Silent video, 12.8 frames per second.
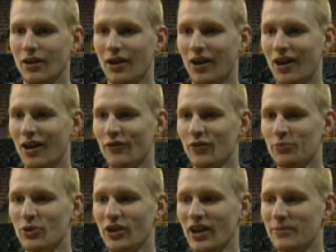Uh, for
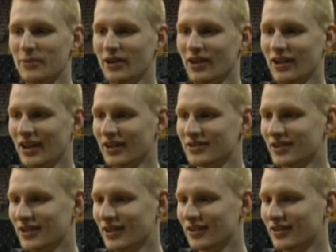pregame meal, I like to
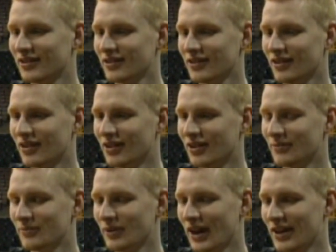eat.
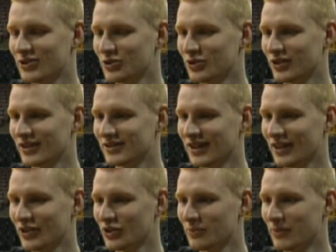Um, I got two things. I
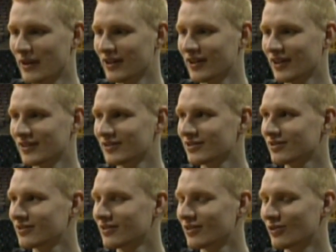either eat pancakes
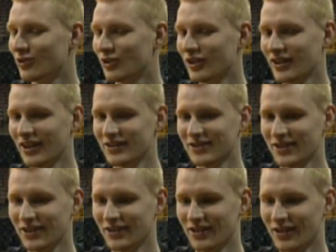or I like to
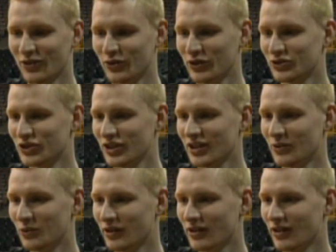eat uh, grilled chicken
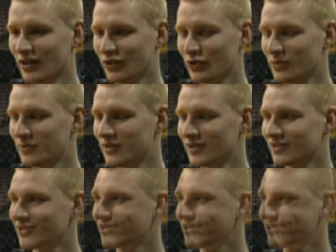with uh, green
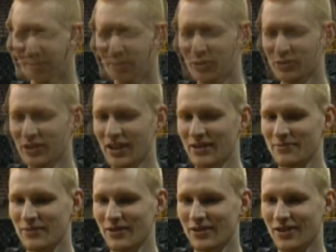beans. Post game,
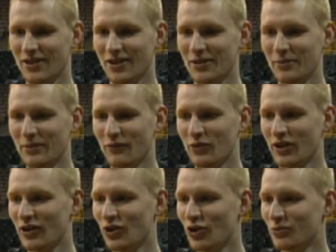um, if we're
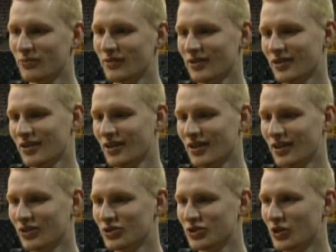at home,
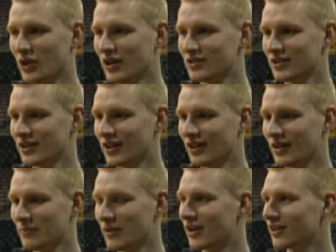usually go out to eat. I
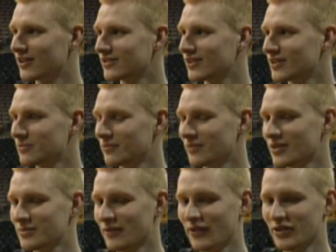like Monica's. That's that's
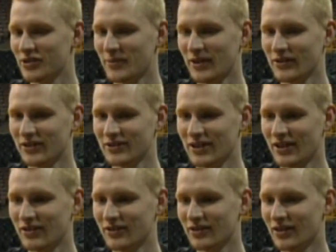my favorite spot around
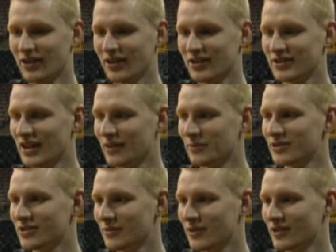town. Uh, the salmon's
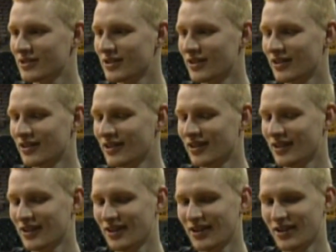the best there.
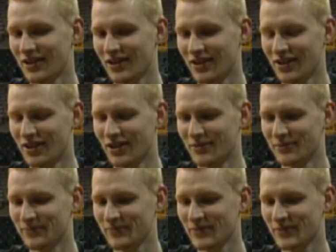Um,